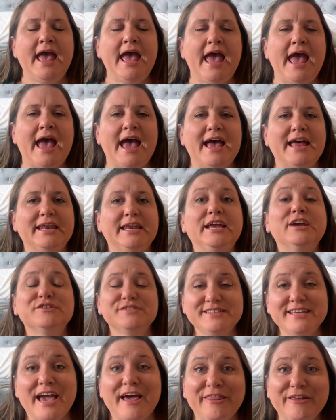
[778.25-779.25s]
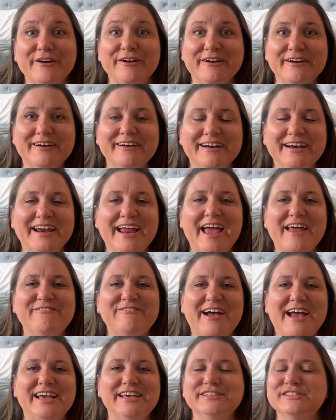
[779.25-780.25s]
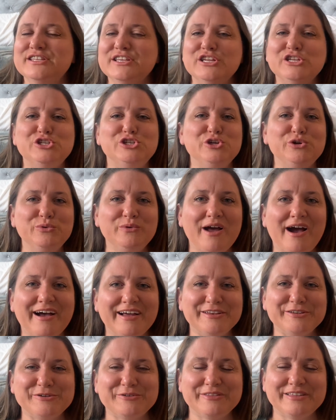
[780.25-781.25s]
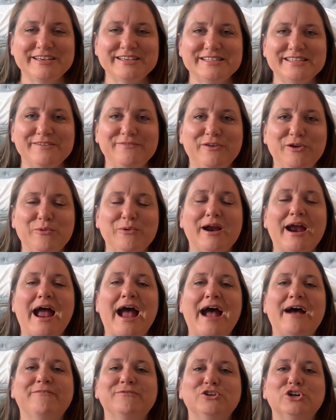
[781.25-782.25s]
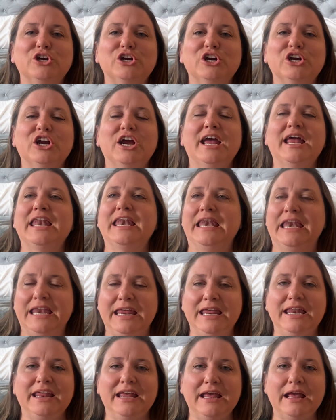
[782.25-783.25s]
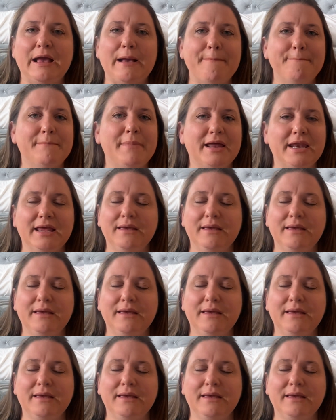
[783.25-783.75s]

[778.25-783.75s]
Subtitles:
And here's the other advice. Do not do this if you are after needing money,